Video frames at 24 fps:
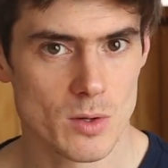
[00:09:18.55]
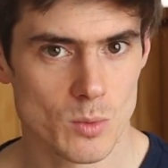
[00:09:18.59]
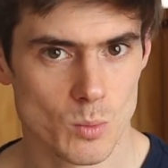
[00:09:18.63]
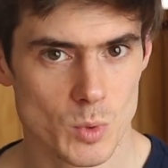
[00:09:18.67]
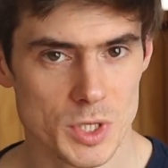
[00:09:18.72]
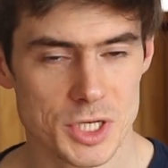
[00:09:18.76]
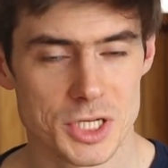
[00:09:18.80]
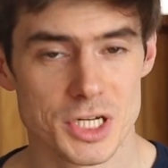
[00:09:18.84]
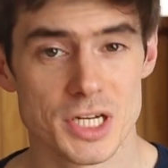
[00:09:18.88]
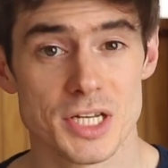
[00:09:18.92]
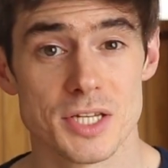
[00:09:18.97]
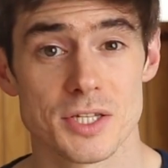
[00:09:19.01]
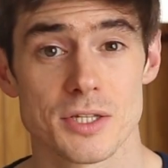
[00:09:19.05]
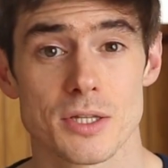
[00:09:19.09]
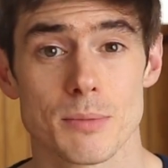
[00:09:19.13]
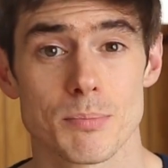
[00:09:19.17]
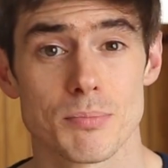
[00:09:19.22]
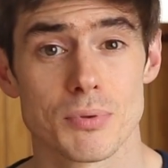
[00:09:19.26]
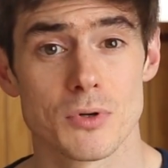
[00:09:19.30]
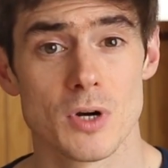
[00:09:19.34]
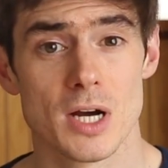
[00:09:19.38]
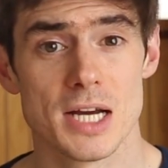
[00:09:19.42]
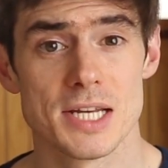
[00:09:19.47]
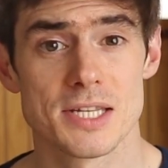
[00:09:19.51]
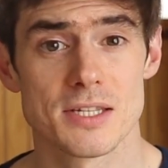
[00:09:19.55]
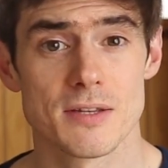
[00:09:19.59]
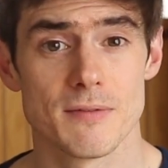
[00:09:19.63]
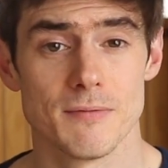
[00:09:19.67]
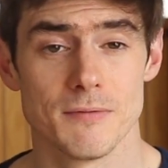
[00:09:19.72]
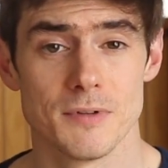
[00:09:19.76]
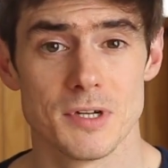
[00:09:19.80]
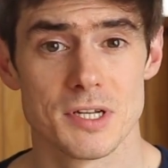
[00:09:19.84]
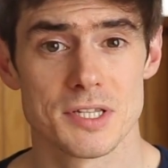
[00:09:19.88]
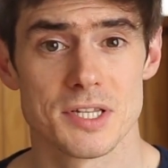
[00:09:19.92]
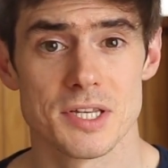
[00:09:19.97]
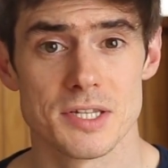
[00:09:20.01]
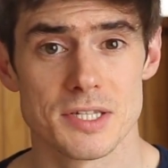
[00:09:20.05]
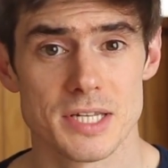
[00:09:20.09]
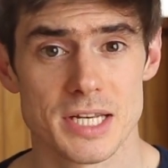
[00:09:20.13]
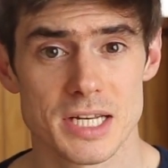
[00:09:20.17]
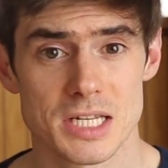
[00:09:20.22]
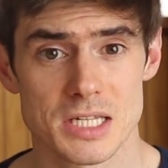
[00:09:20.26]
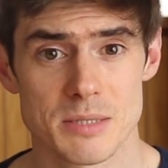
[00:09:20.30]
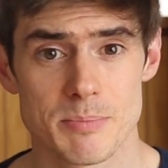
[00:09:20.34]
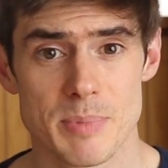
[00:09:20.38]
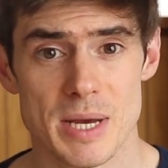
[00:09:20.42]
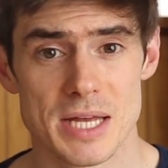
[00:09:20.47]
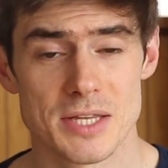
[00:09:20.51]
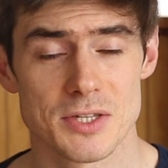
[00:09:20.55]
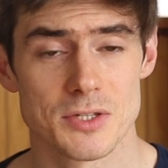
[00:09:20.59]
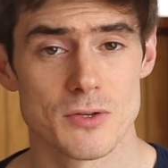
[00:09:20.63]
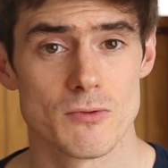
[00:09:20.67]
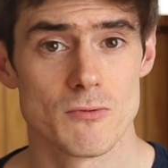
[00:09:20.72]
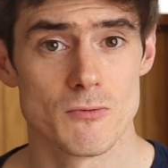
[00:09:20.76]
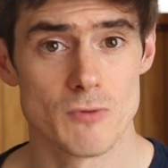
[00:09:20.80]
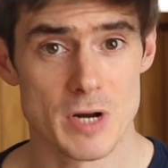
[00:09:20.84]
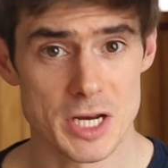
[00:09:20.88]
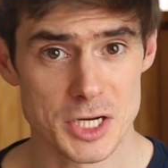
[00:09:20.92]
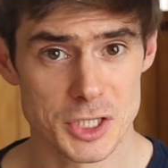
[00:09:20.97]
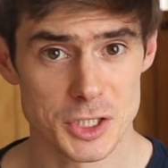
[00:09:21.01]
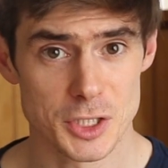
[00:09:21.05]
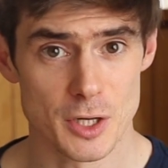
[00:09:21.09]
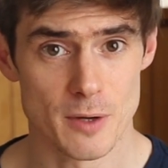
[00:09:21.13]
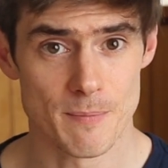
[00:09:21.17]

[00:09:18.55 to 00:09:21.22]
which is the price versus earnings ratio.